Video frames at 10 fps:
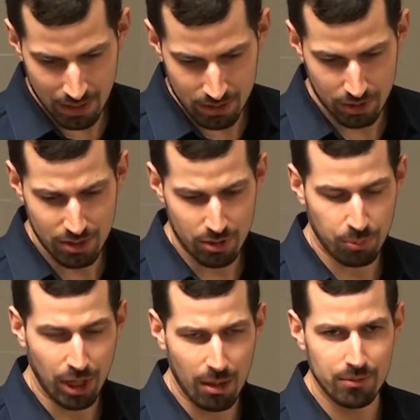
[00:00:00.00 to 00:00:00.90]
So these are
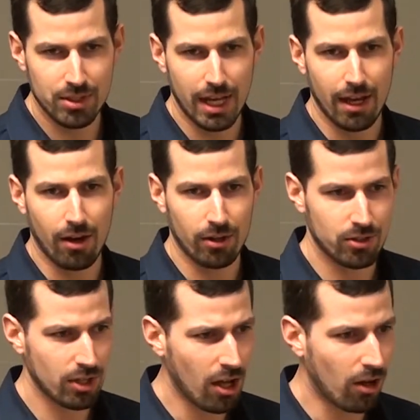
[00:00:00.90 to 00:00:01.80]
problems that are
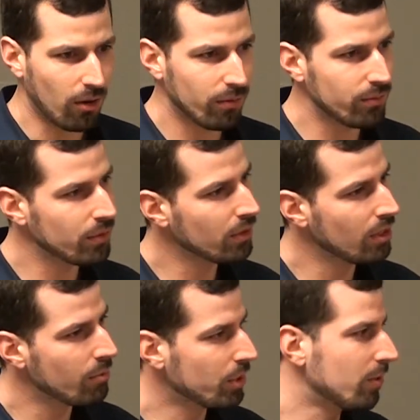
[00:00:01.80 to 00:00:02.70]
solved,
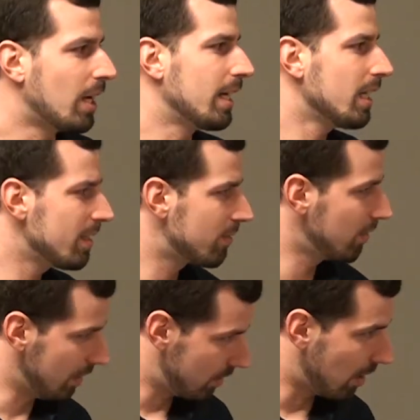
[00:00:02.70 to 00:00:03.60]
but they're not
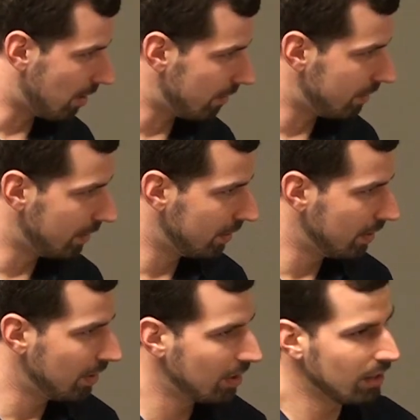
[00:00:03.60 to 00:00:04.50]
easily solved.
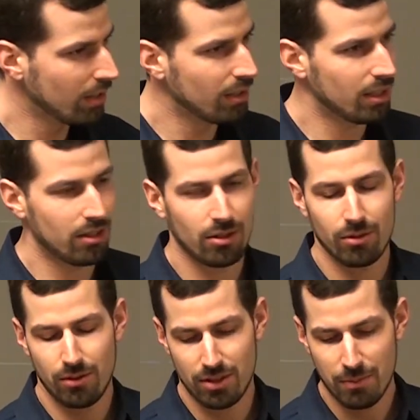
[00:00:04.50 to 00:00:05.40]

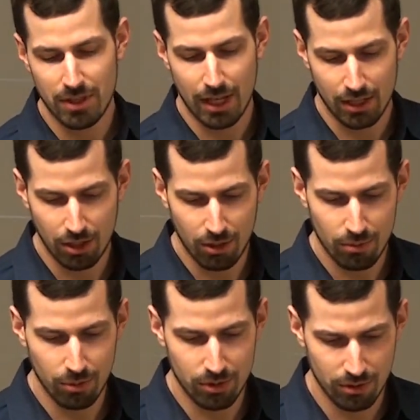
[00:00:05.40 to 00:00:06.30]
Something that code
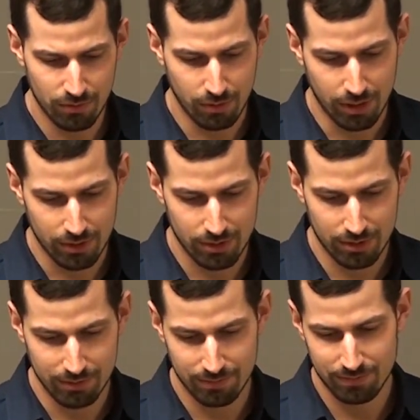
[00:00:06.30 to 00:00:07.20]
would do for us.
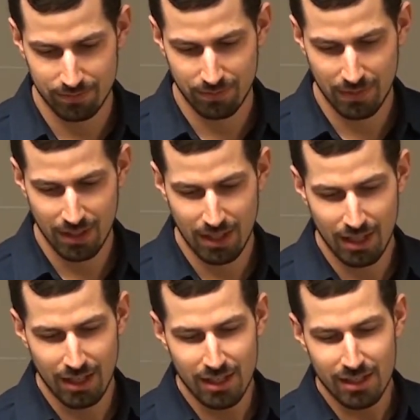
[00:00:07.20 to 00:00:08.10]

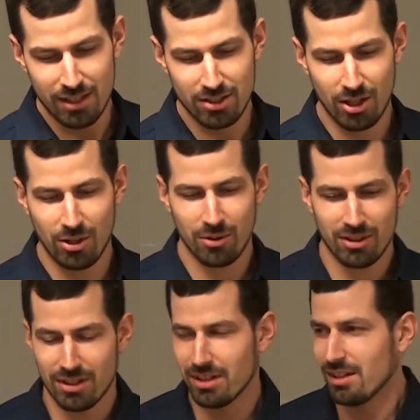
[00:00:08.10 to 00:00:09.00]
So
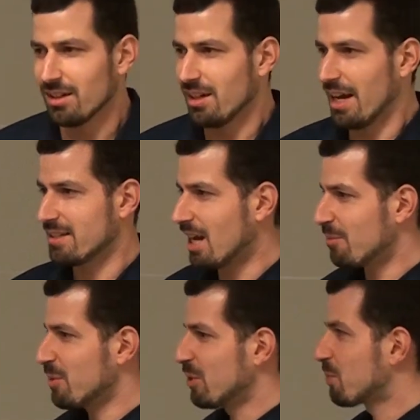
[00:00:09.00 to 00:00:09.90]
as
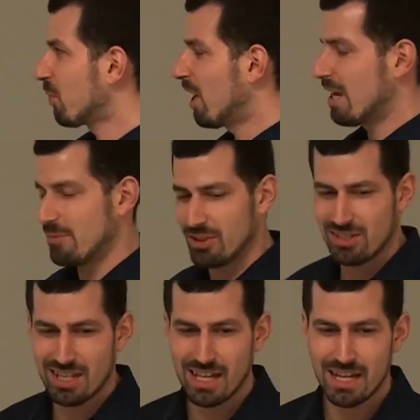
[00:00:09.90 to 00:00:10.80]
Optimus Prime would
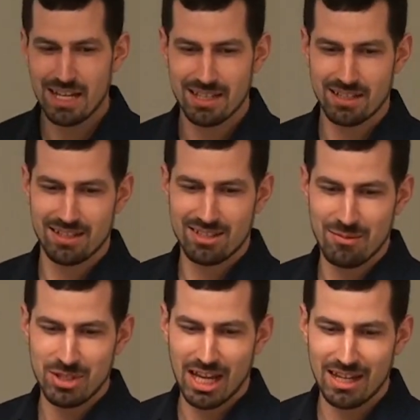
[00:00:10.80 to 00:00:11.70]
say,
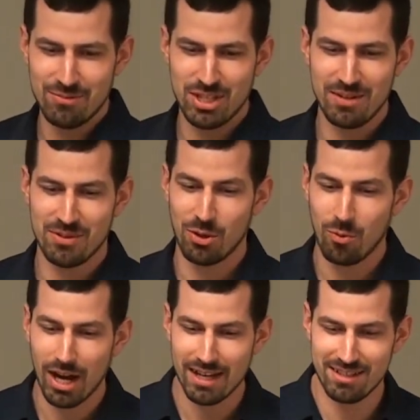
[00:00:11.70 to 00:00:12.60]
sometimes even the
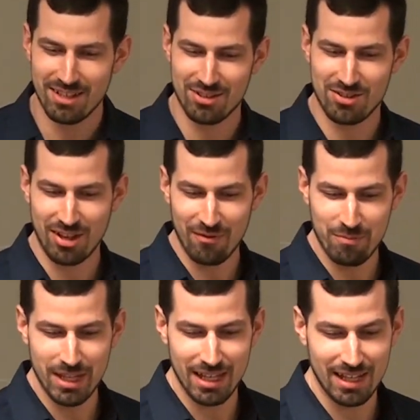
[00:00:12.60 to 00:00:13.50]
wisest of
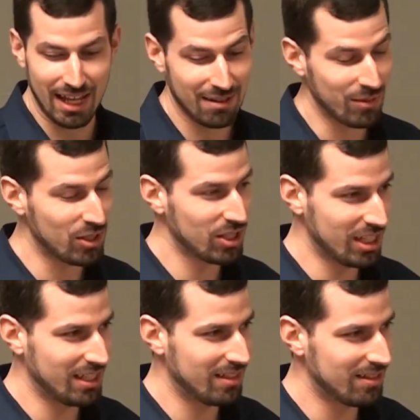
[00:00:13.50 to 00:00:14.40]
men and
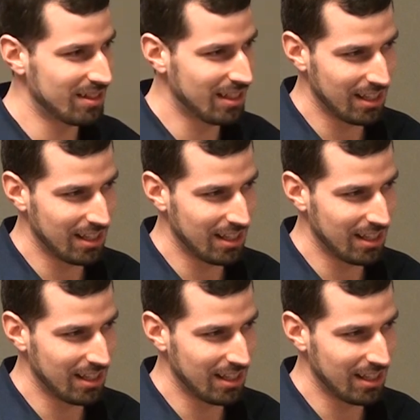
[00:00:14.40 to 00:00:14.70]
machines